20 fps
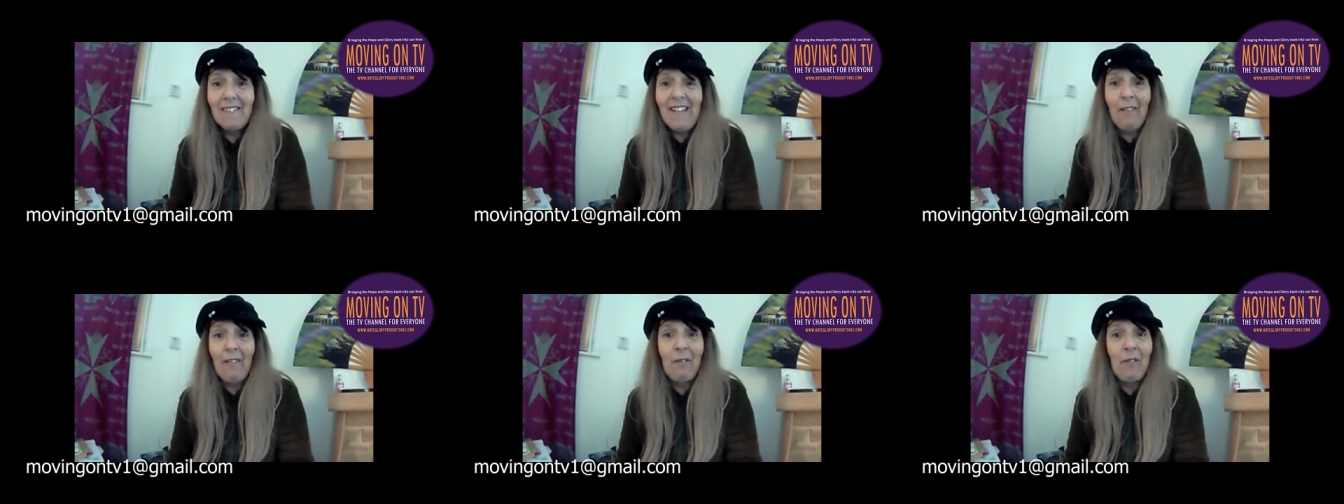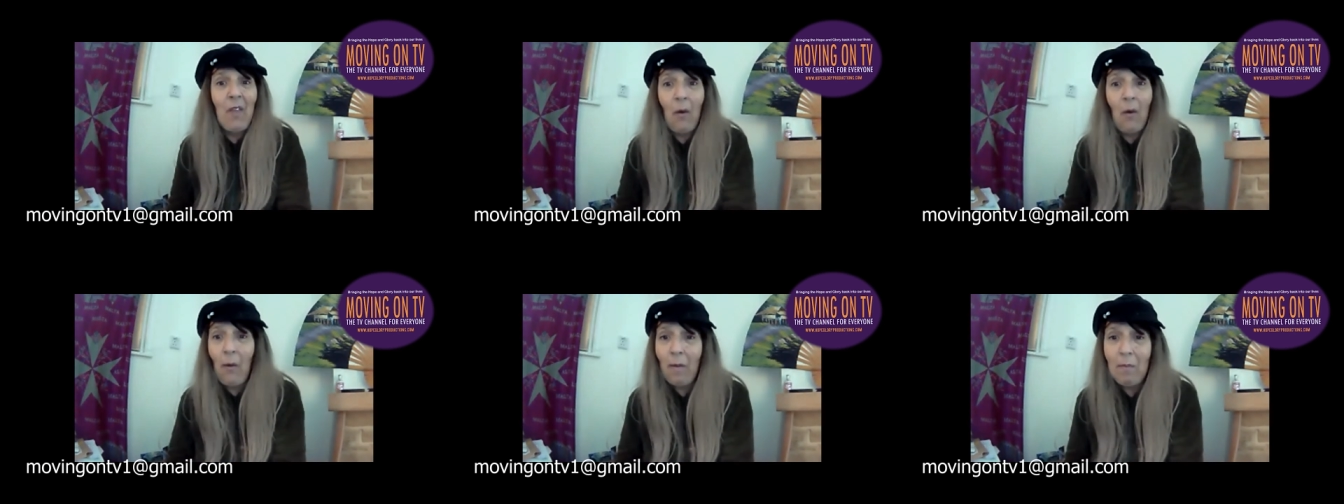I have
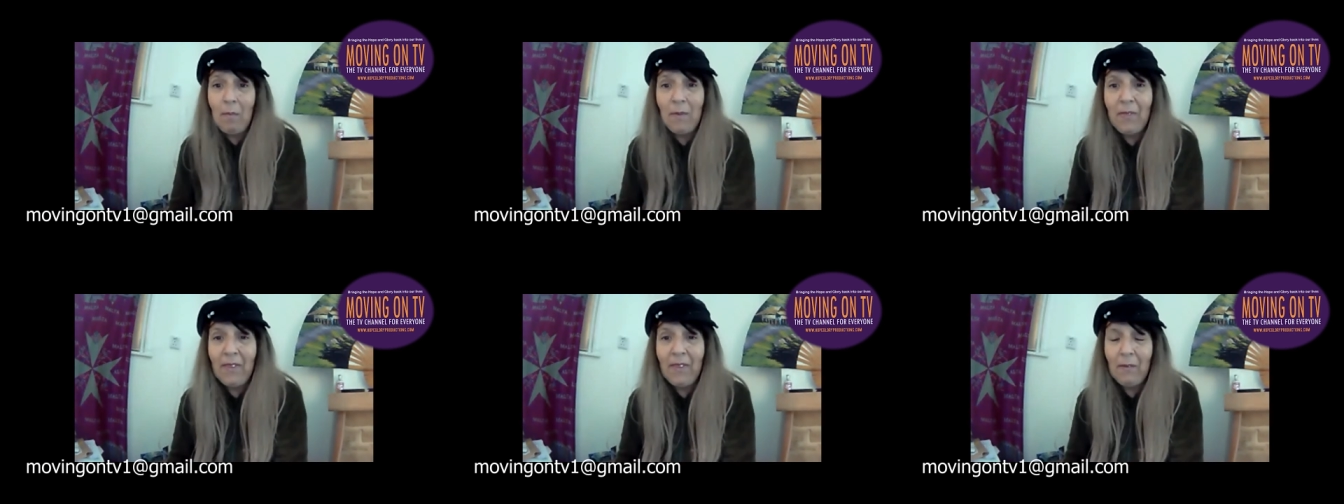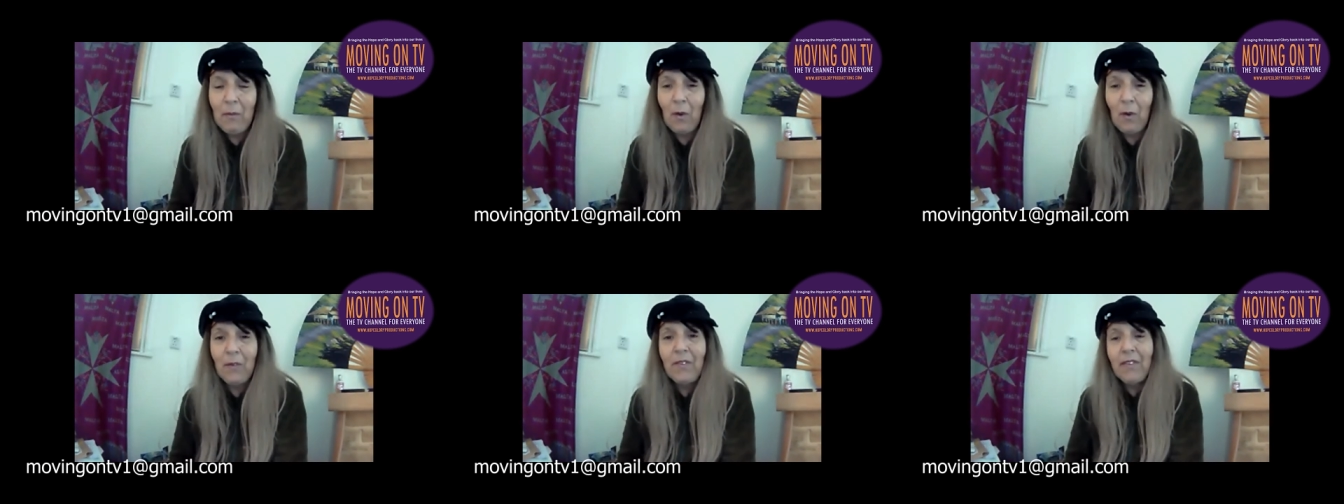no empathy
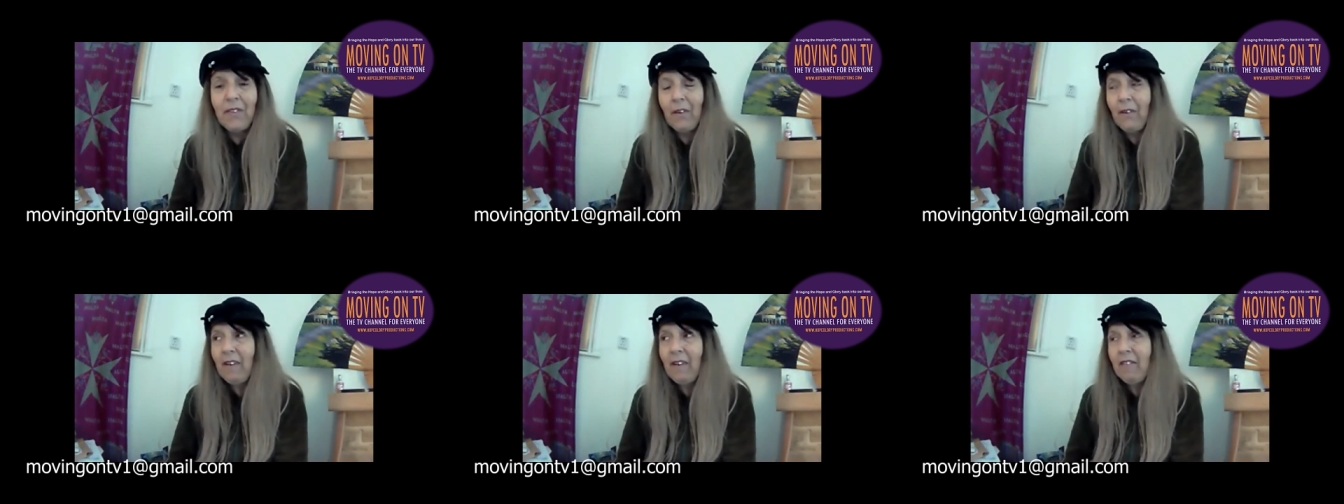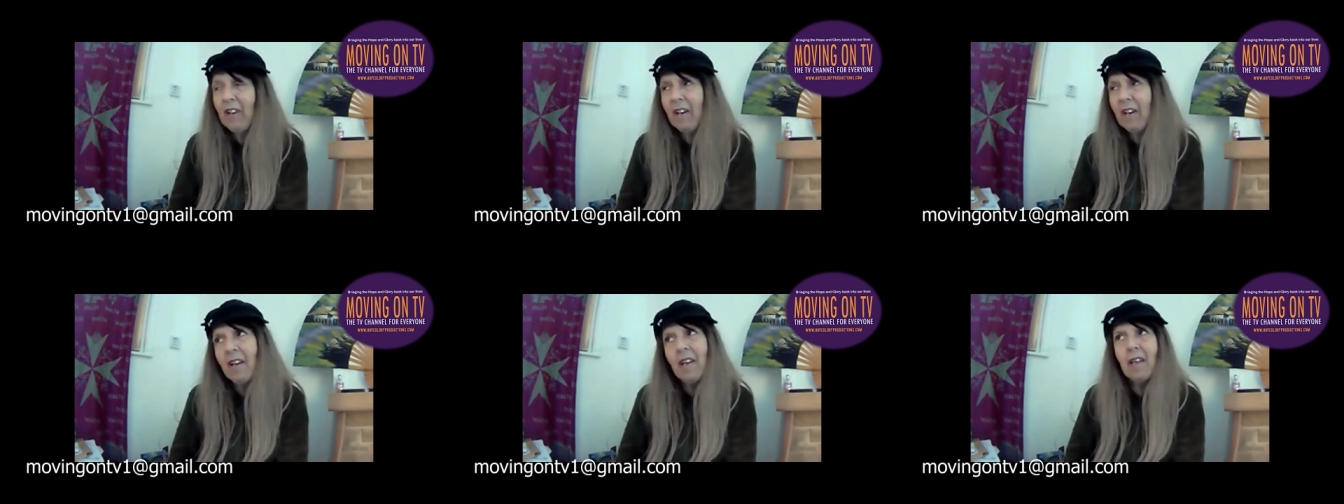
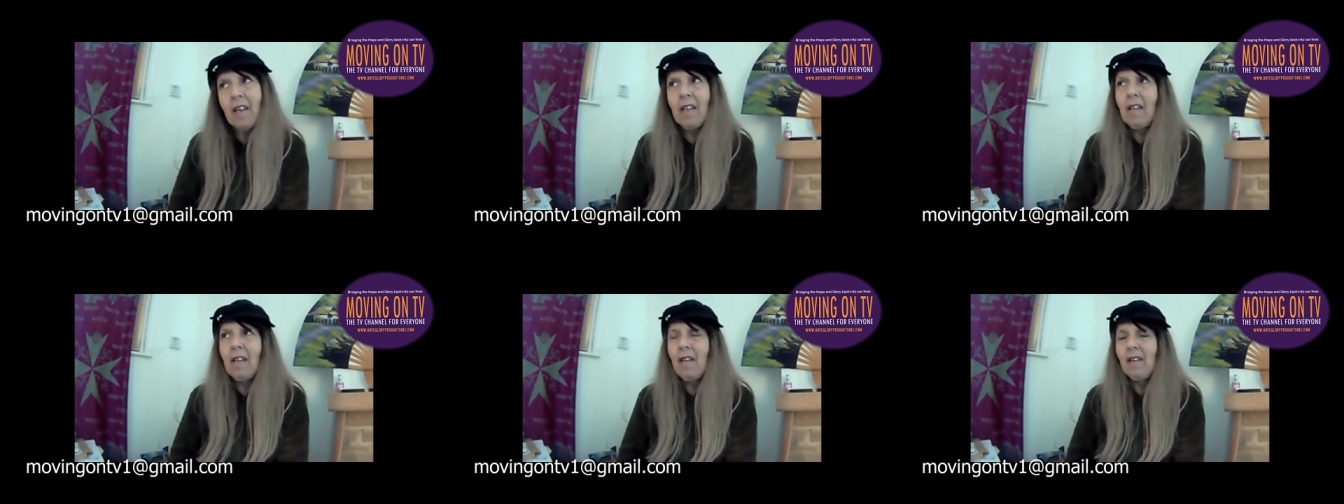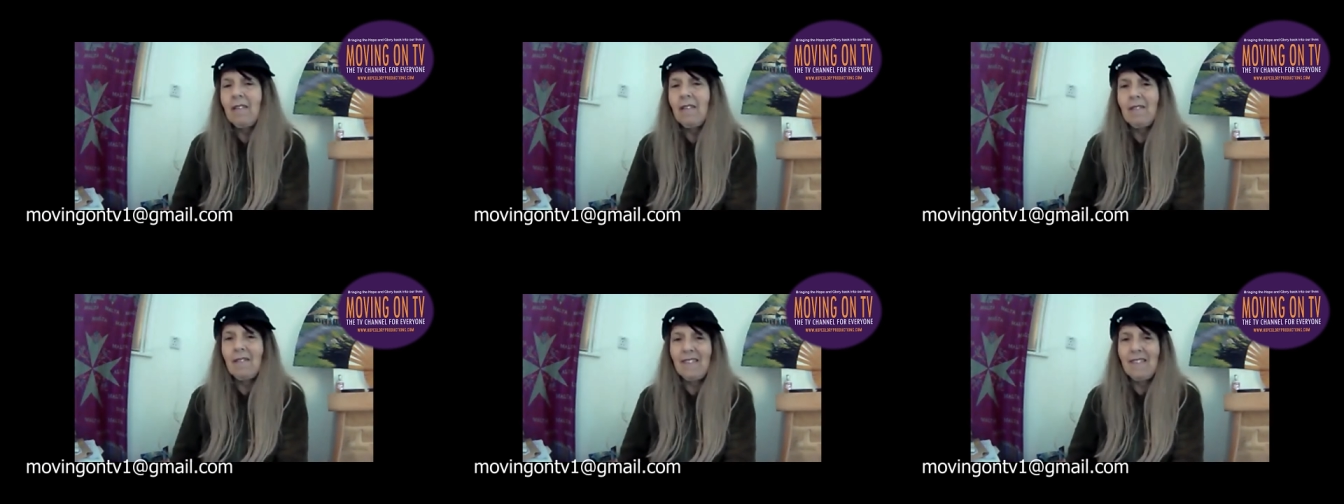whatsoever,
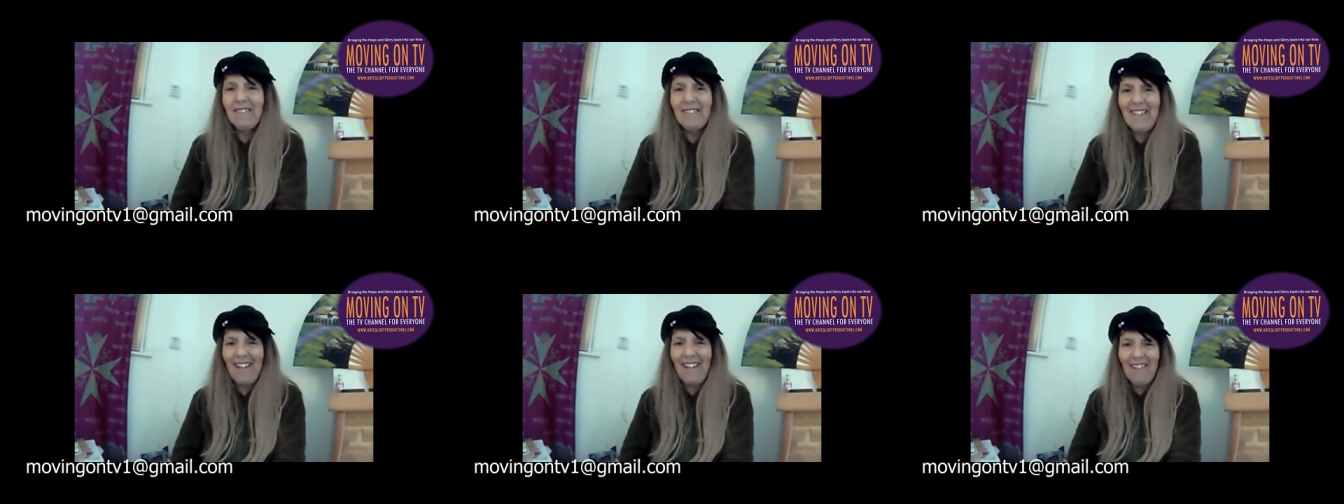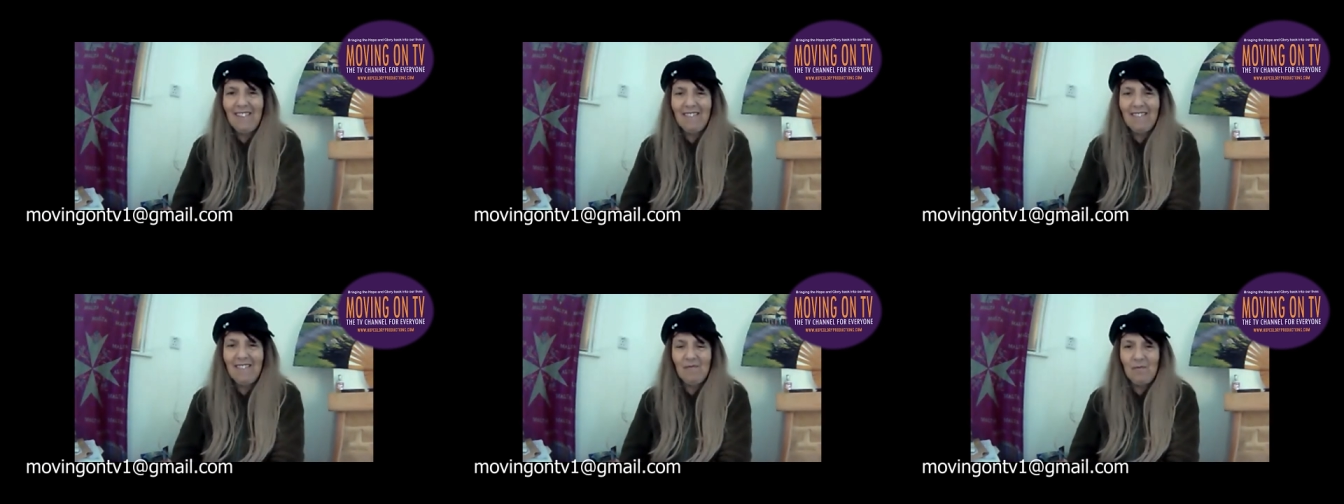
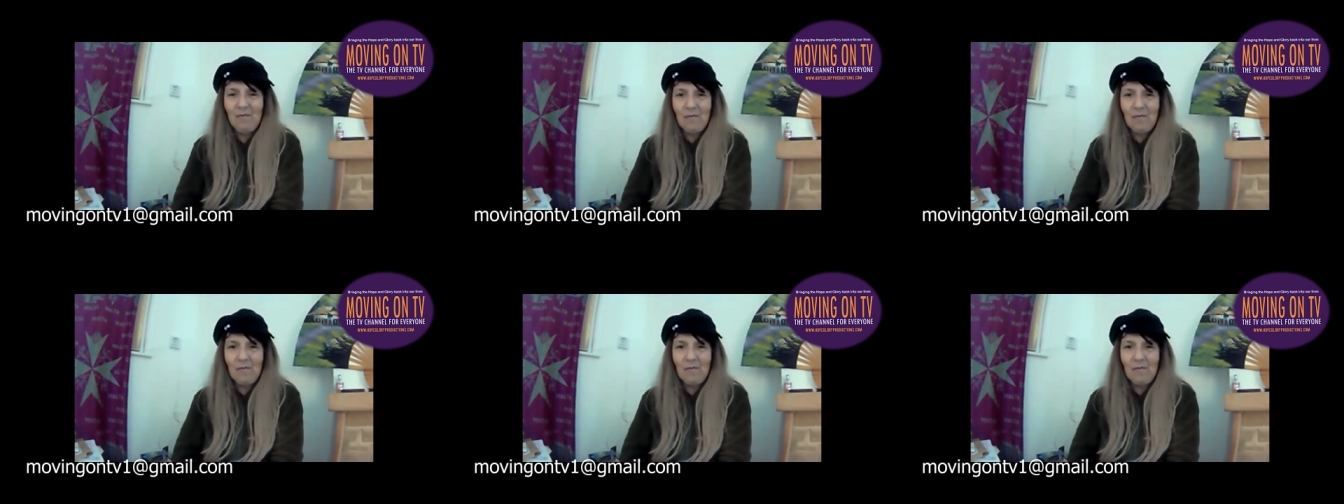okay?